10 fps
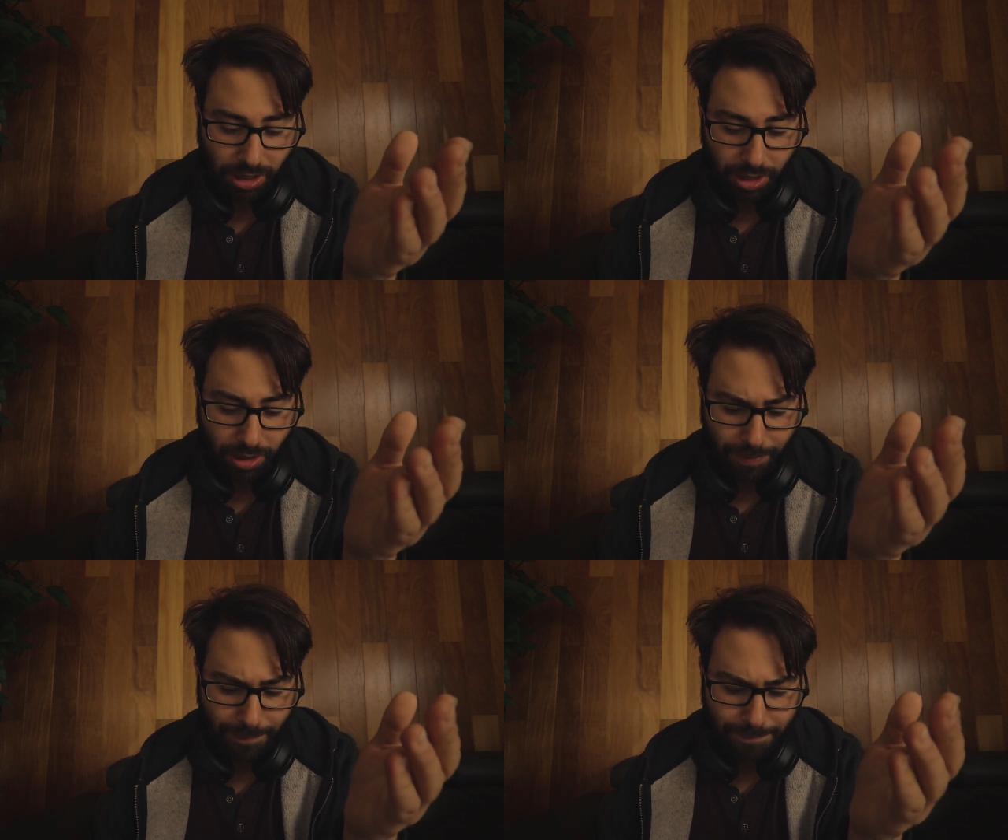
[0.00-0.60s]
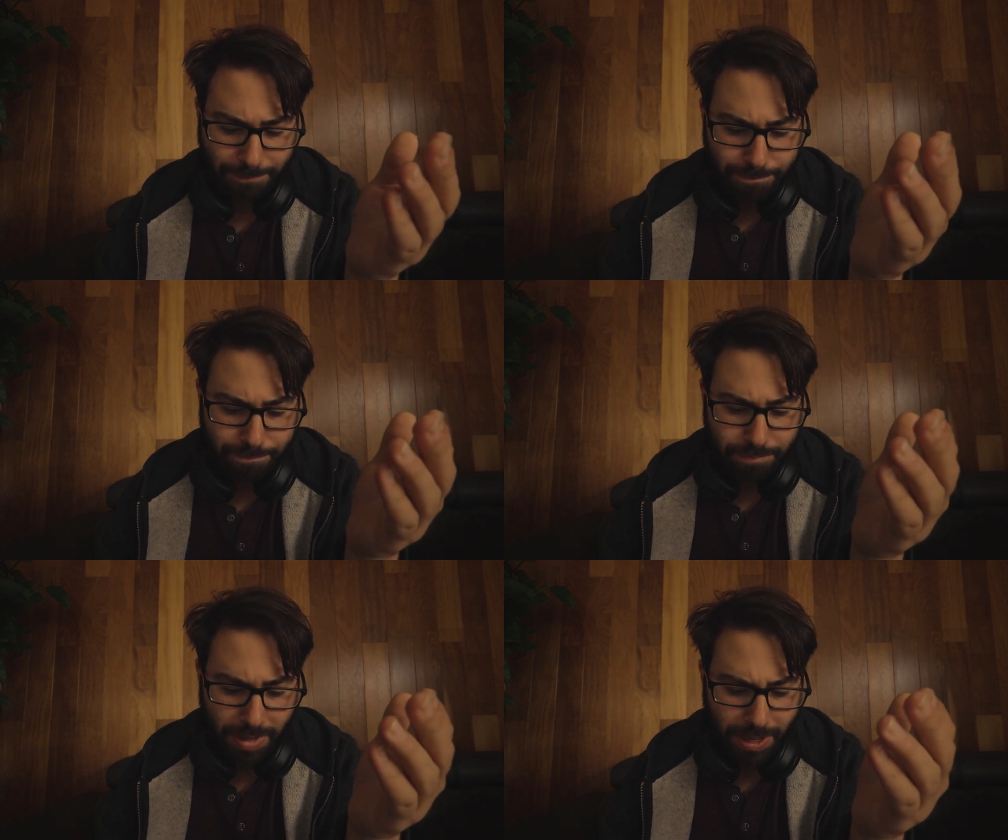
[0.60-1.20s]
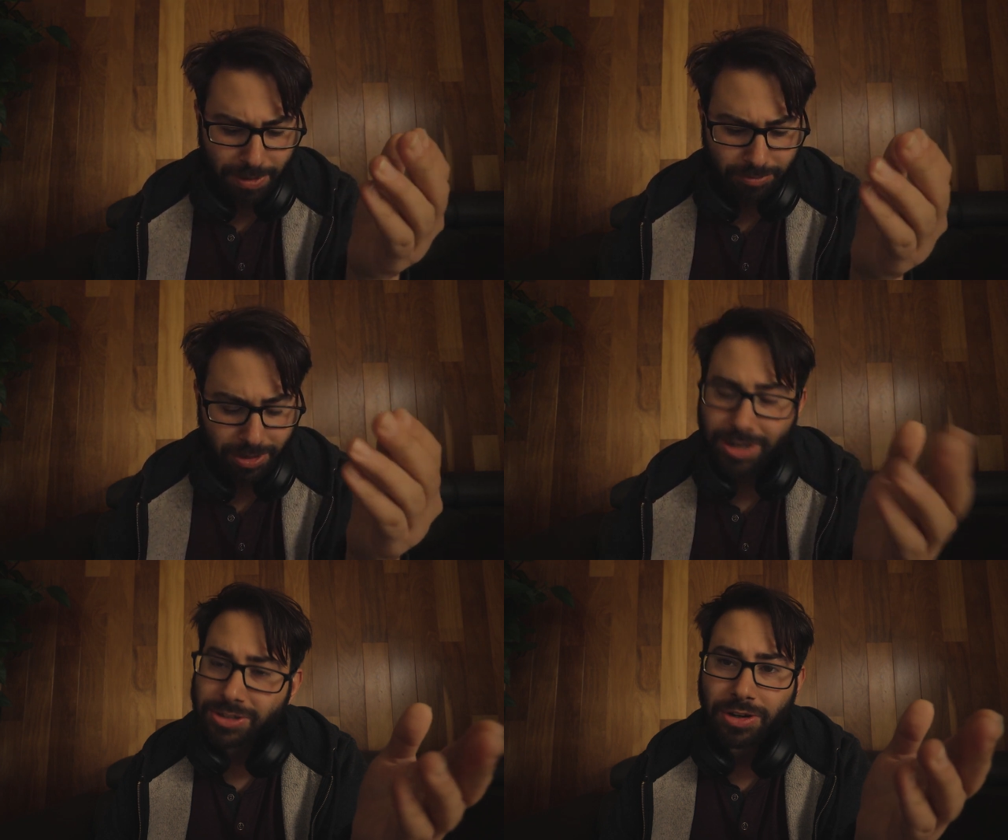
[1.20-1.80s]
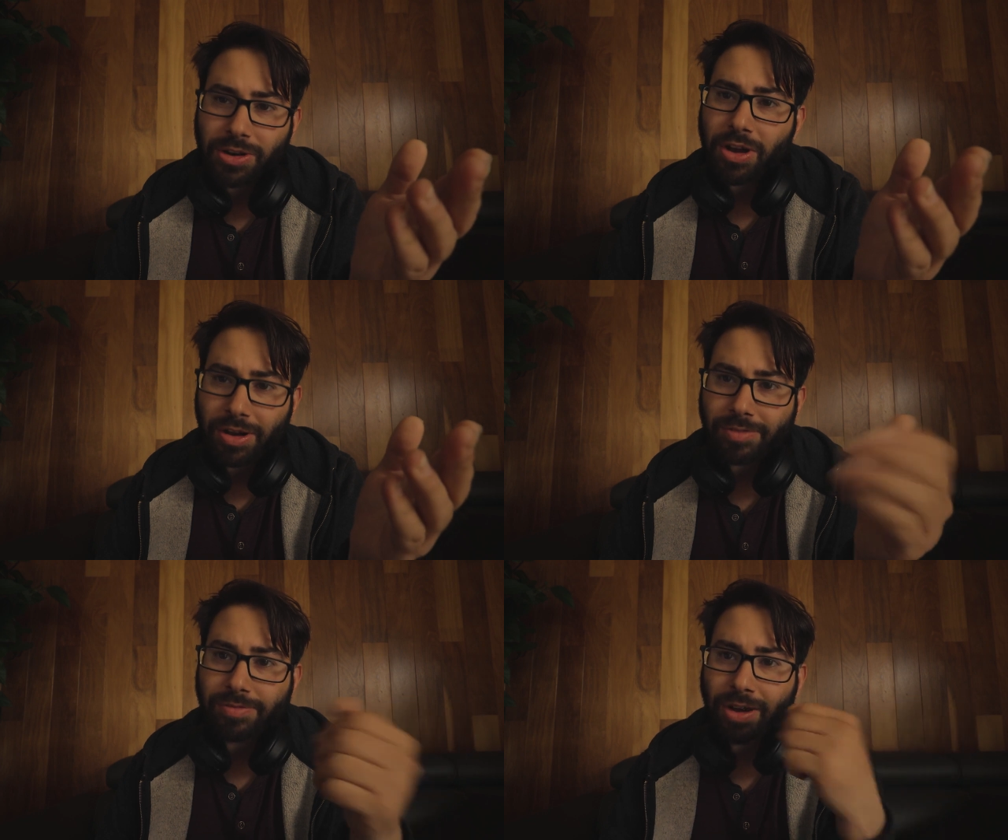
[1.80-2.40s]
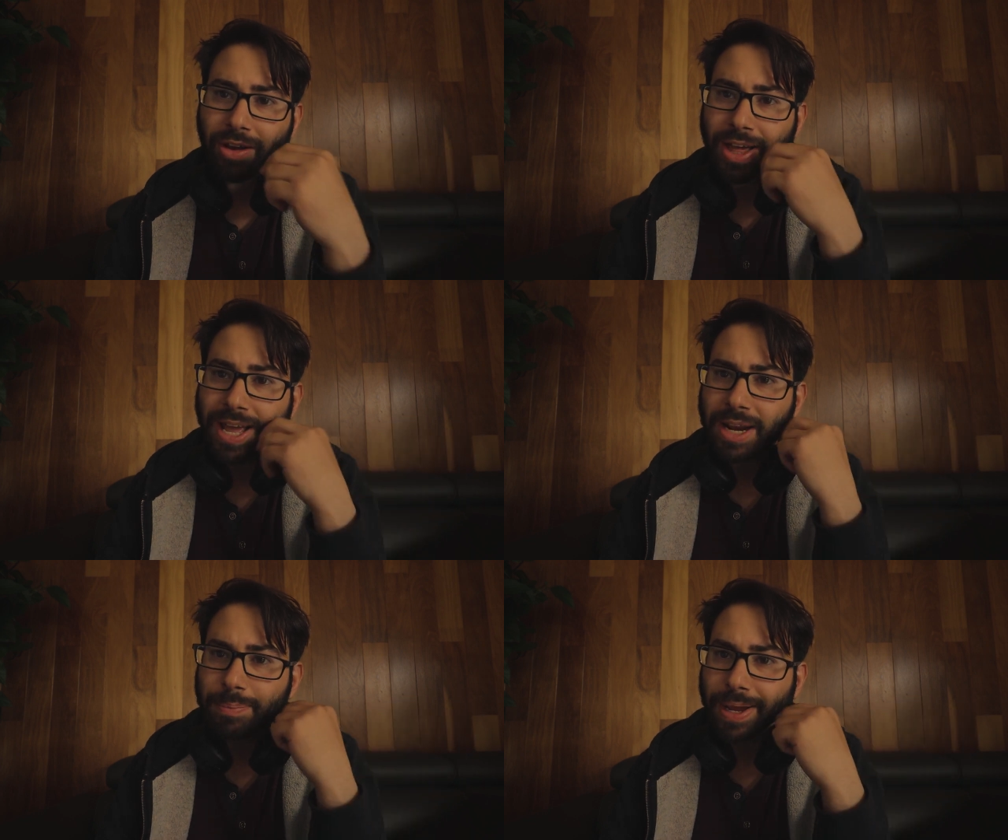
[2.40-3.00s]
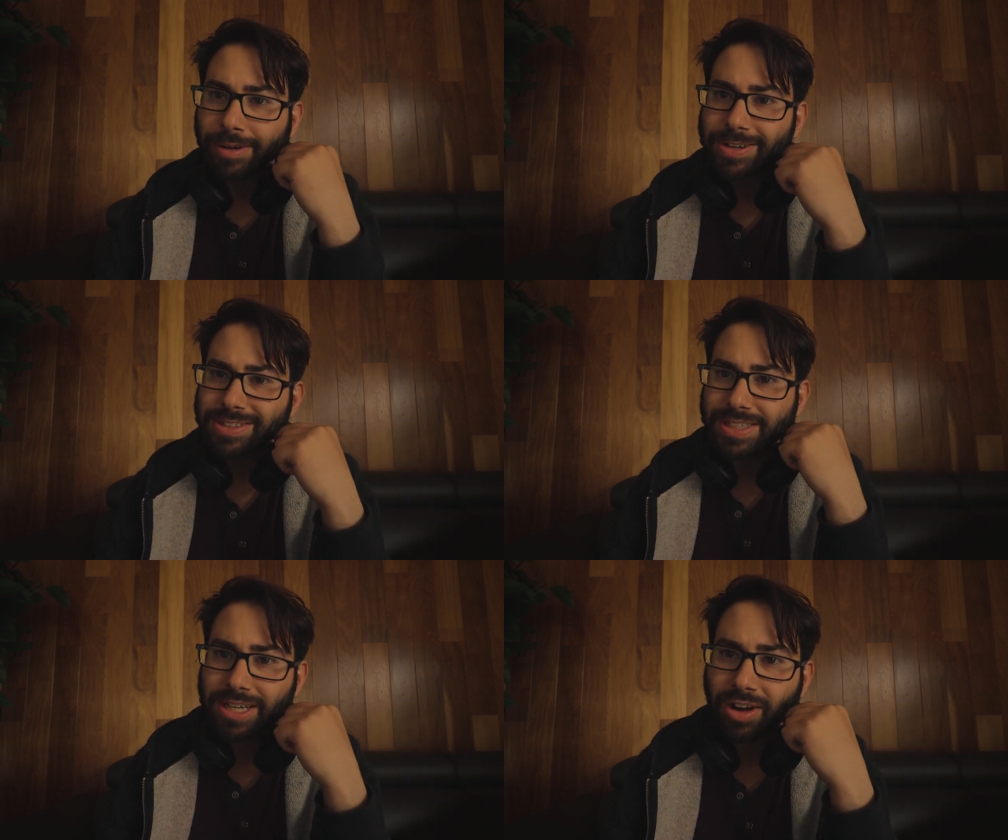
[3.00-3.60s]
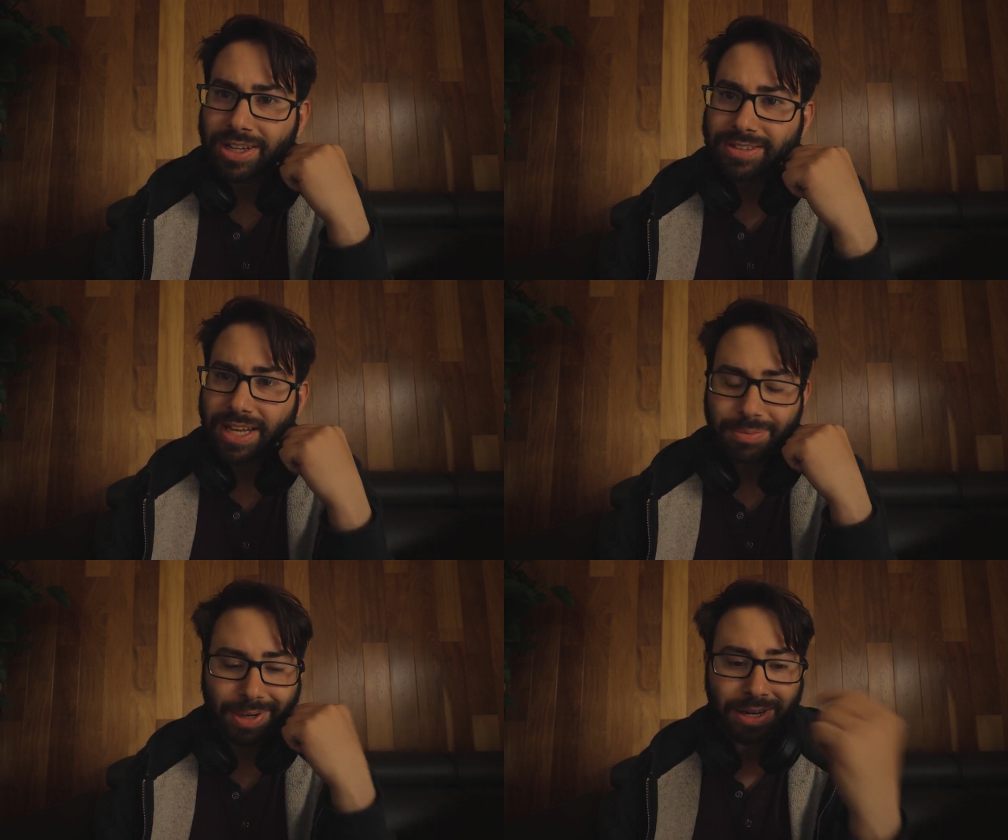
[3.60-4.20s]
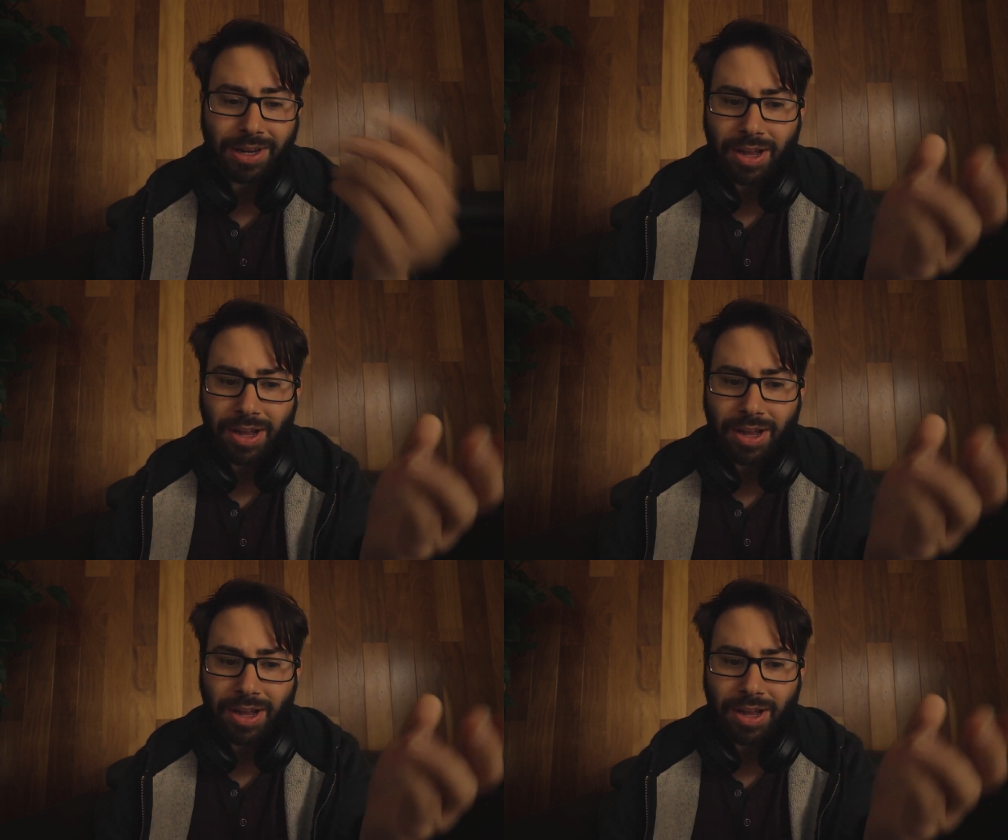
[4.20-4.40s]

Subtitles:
Yeah, if you guys don't know, I like anime. I recently got into anime.